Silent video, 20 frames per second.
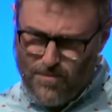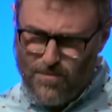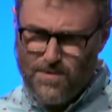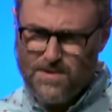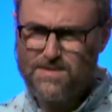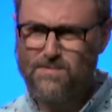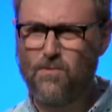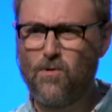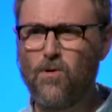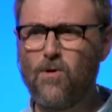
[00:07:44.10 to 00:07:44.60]

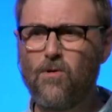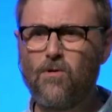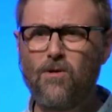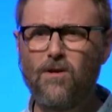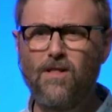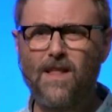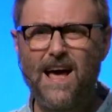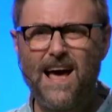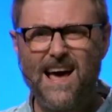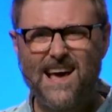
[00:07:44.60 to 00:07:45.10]
was more
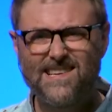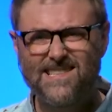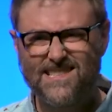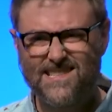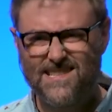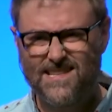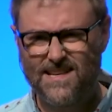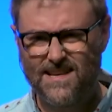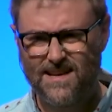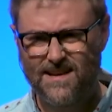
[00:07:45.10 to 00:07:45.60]
or
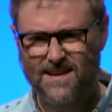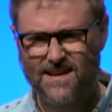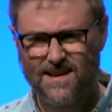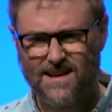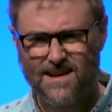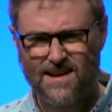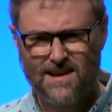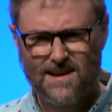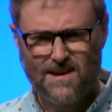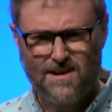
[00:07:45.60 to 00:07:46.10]
less
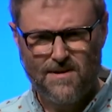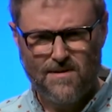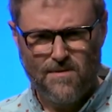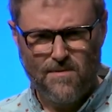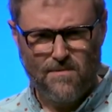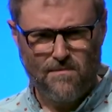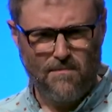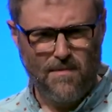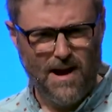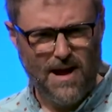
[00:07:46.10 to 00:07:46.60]

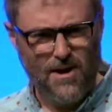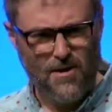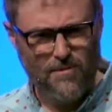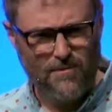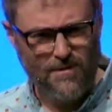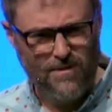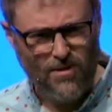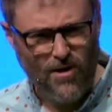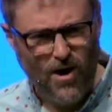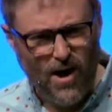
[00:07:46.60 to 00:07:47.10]
my
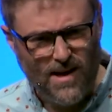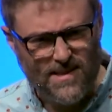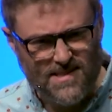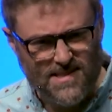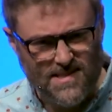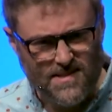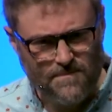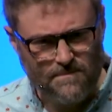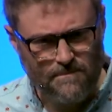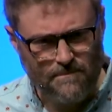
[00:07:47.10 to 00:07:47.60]
own
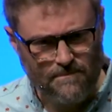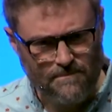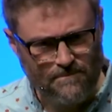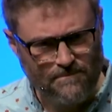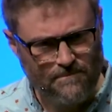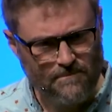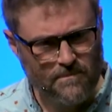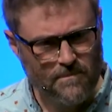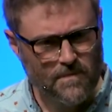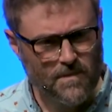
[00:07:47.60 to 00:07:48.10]
thoughts
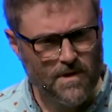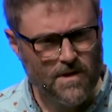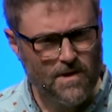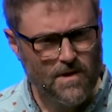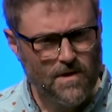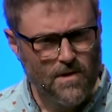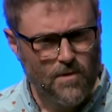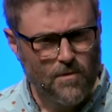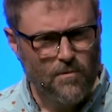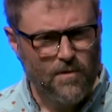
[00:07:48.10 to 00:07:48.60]

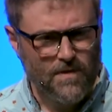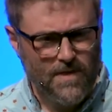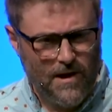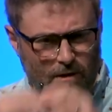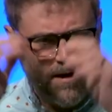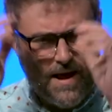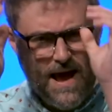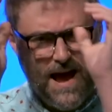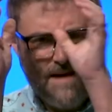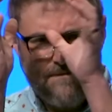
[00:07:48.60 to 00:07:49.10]

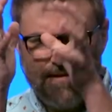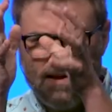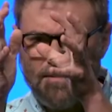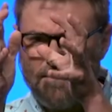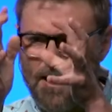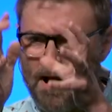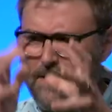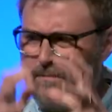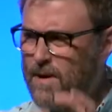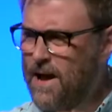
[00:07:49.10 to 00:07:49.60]
without
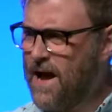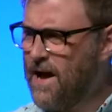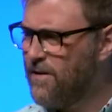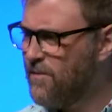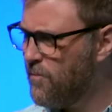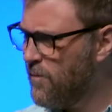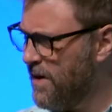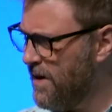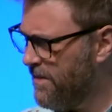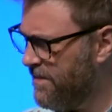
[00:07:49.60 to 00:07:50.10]
having my
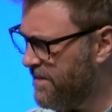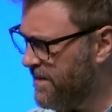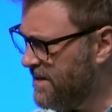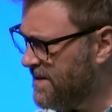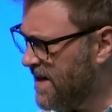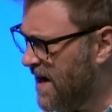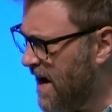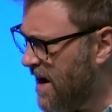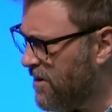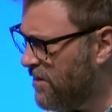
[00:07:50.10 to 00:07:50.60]
bandwidth
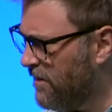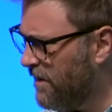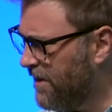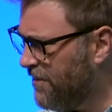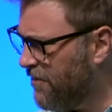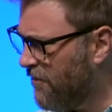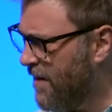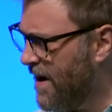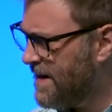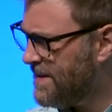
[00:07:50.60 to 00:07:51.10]

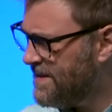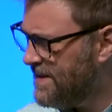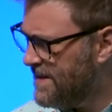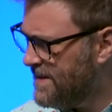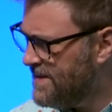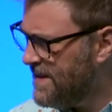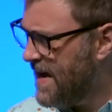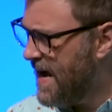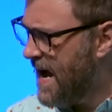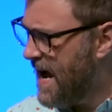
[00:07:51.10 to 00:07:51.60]
entirely
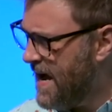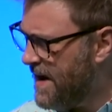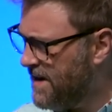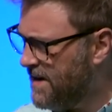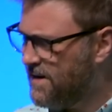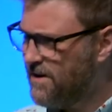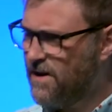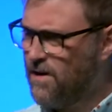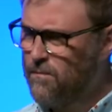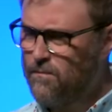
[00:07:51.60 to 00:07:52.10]
directed to
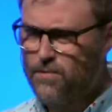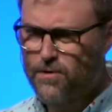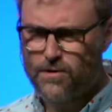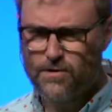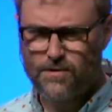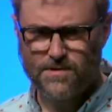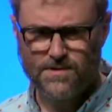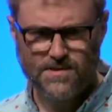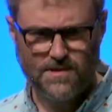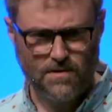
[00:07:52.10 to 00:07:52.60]
adding
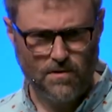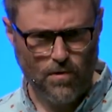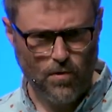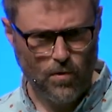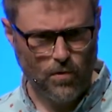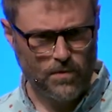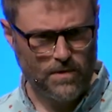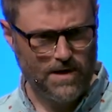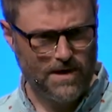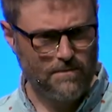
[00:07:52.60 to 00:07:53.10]
numbers and
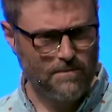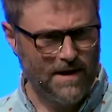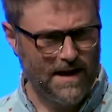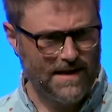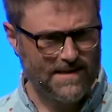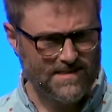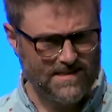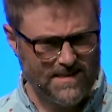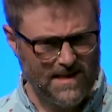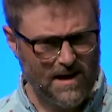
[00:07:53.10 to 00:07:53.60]
holding
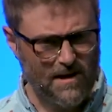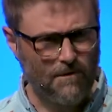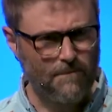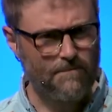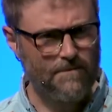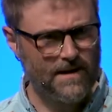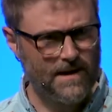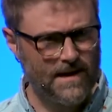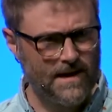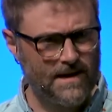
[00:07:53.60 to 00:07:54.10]

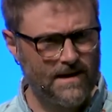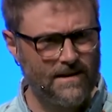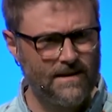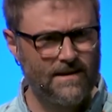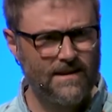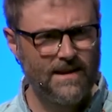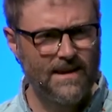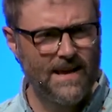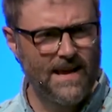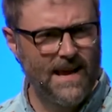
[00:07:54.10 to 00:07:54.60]
myself in
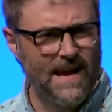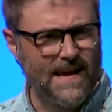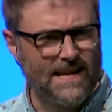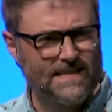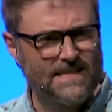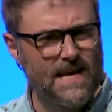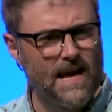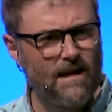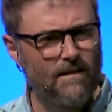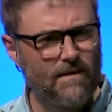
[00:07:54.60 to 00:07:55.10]

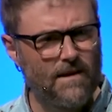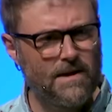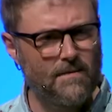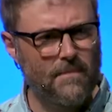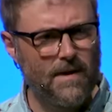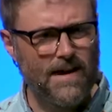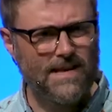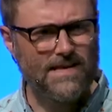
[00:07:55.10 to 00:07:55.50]
and telling